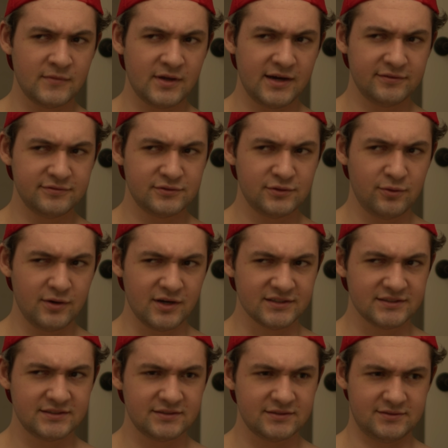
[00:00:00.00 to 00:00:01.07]
Of
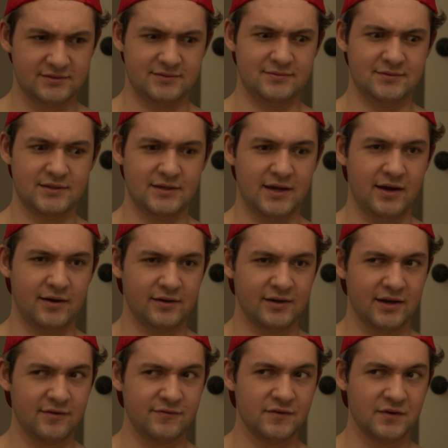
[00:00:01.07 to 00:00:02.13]
course. How
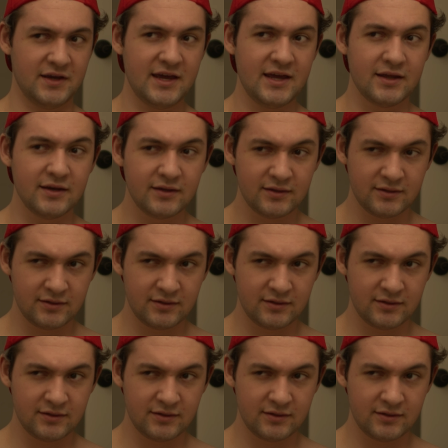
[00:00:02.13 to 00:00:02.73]
could I forget?